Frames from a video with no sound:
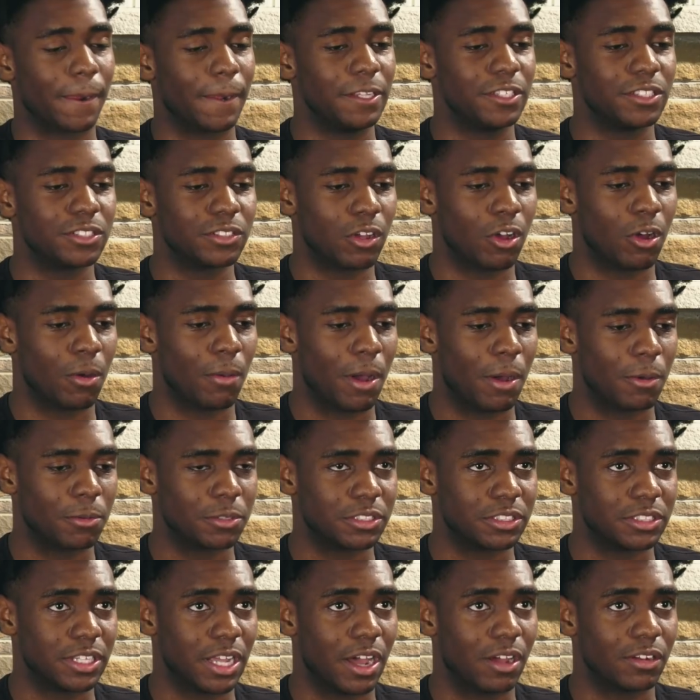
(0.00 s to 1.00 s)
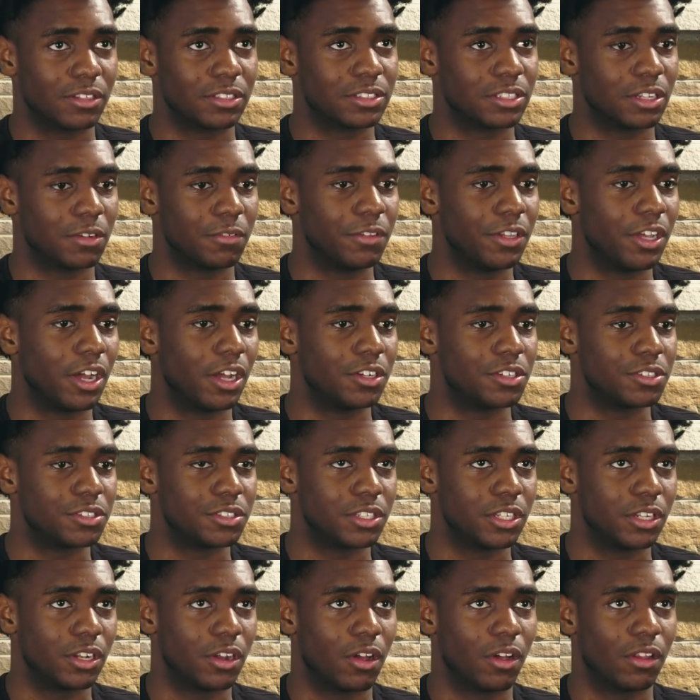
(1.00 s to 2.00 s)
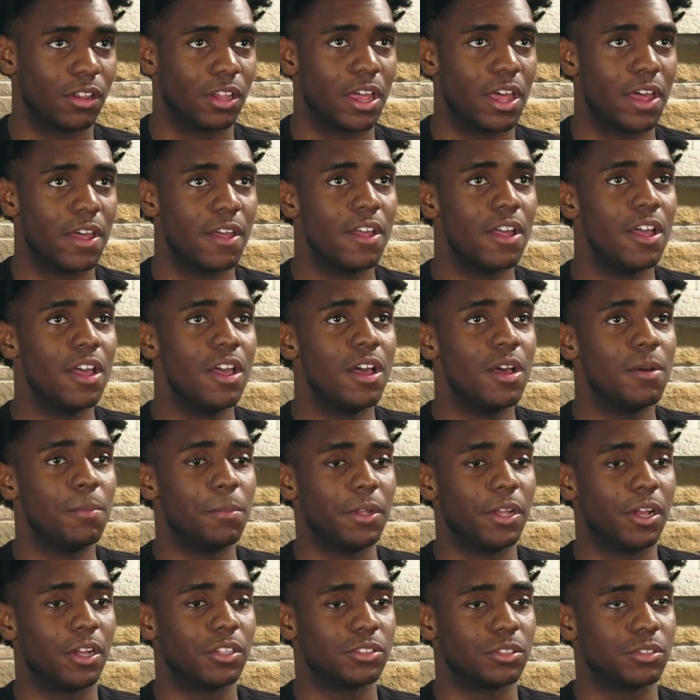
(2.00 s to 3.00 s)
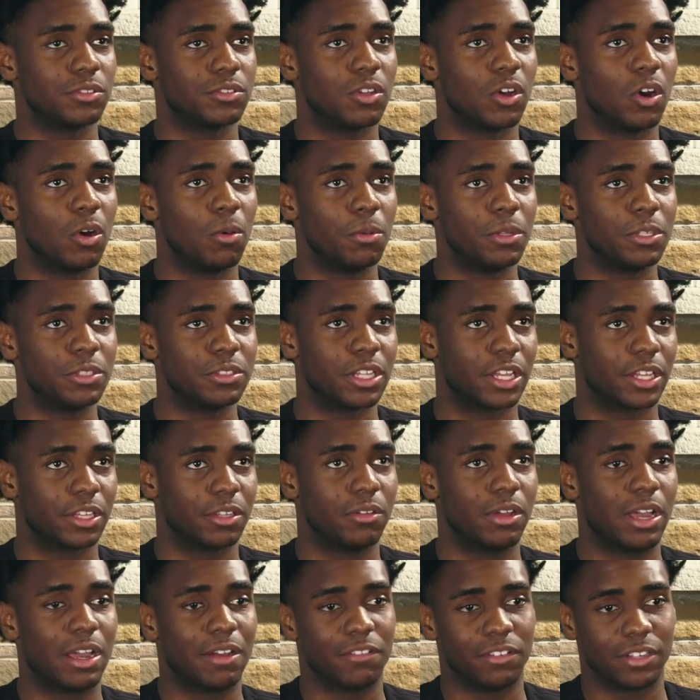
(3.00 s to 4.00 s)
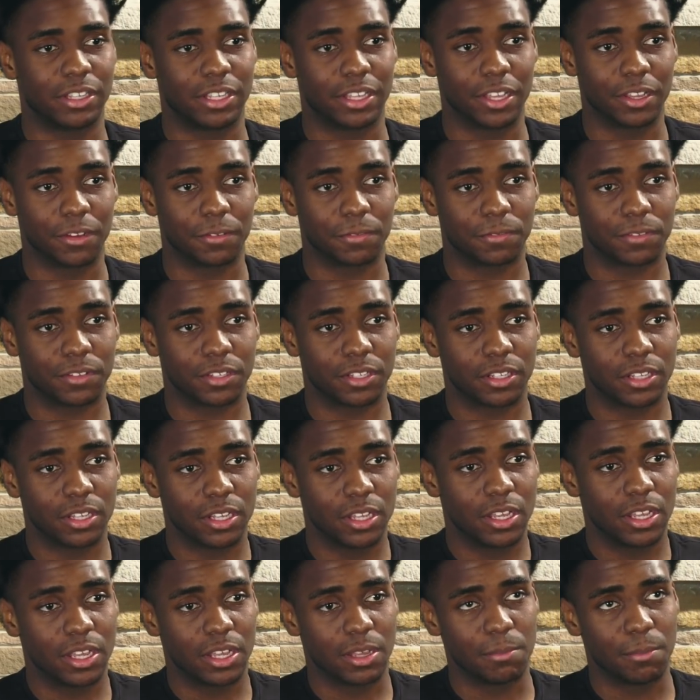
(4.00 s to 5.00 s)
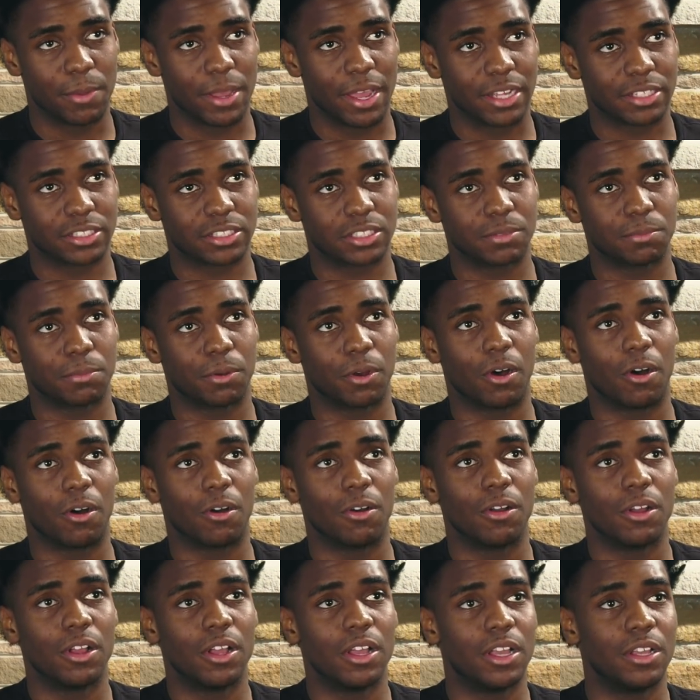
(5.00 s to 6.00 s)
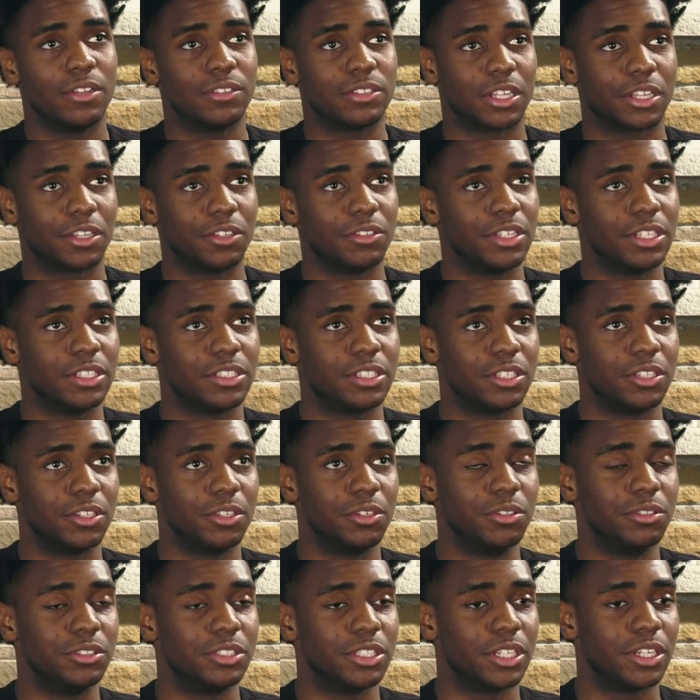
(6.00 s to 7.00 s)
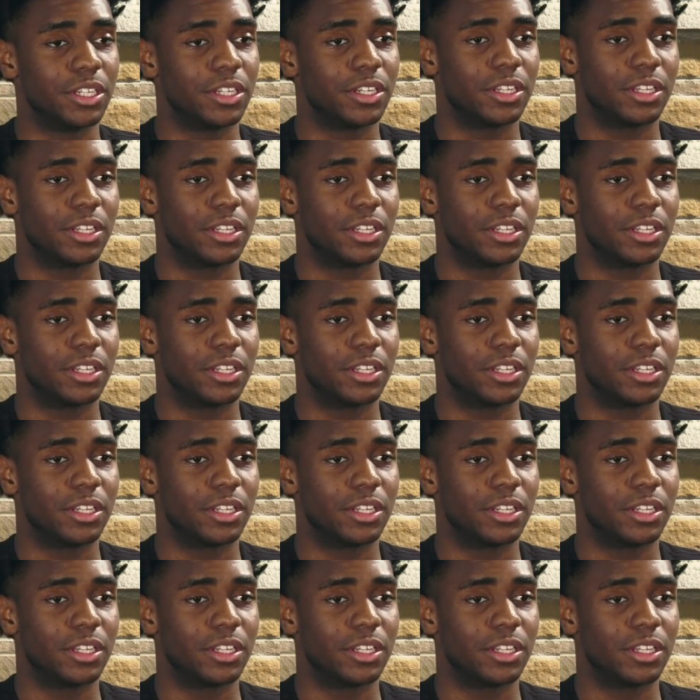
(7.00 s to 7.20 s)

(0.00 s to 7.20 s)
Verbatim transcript: he saw I was down and stuff. He understood all that. But he also told me, he's like, you have a gift in basketball. He's like, you need to use it.